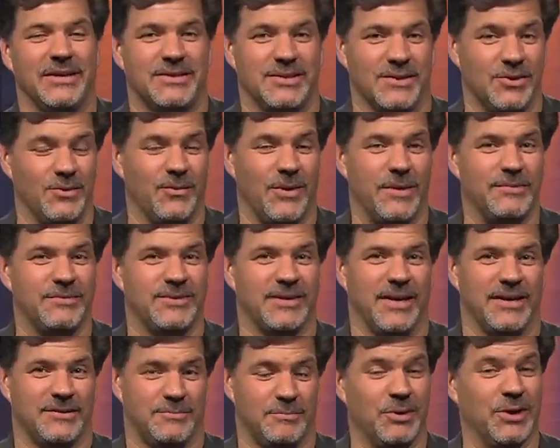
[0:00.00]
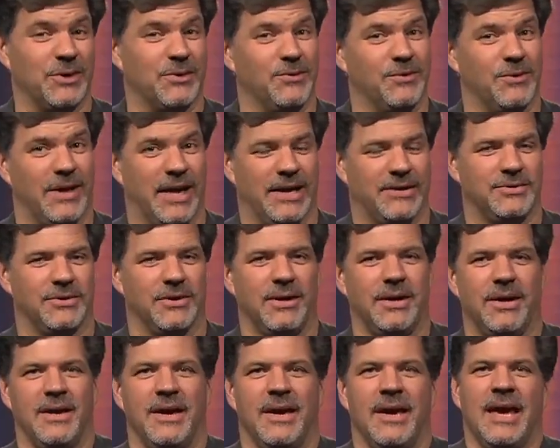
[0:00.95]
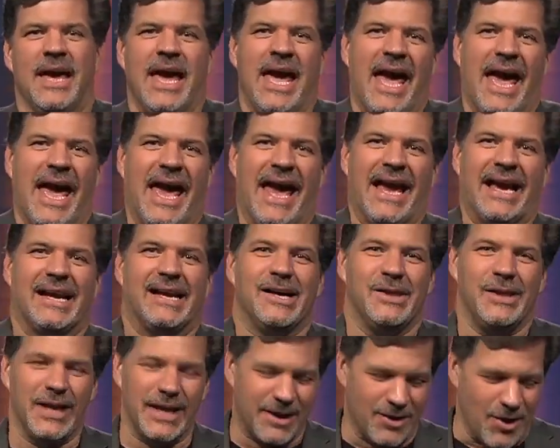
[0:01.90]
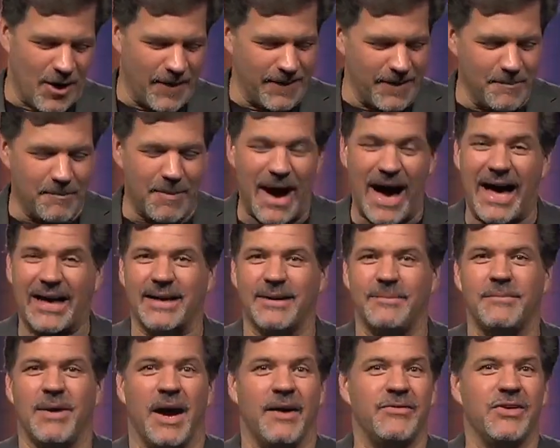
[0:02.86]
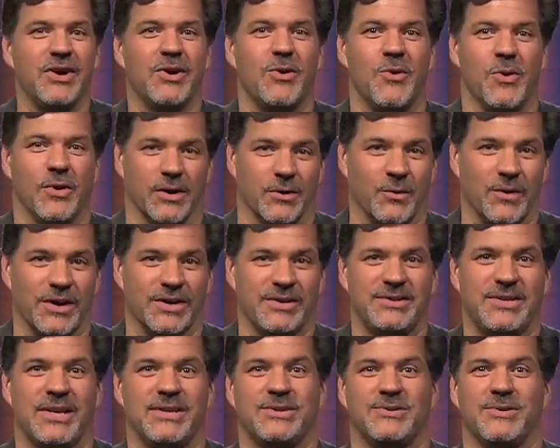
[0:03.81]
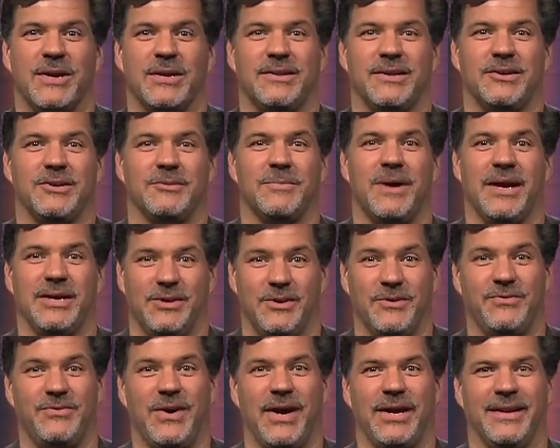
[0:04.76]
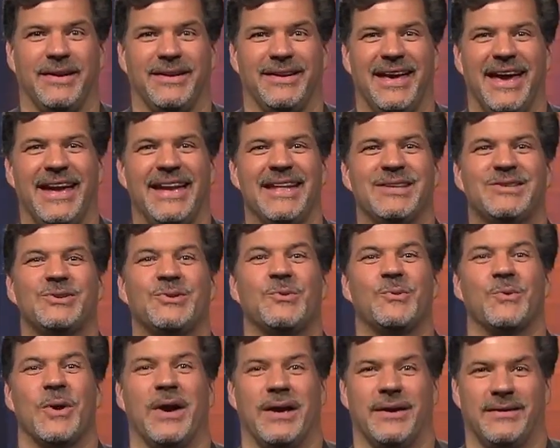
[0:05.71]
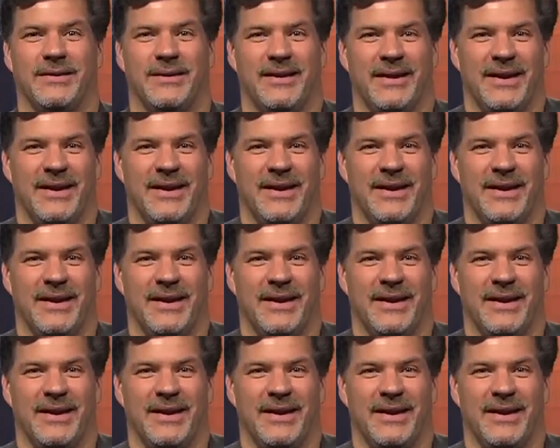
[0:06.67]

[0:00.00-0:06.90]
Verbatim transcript: It's a new website. It's pretty cool, actually and click on the bottom of the corner where it says strengthen your mind. You'll find it, and it's great.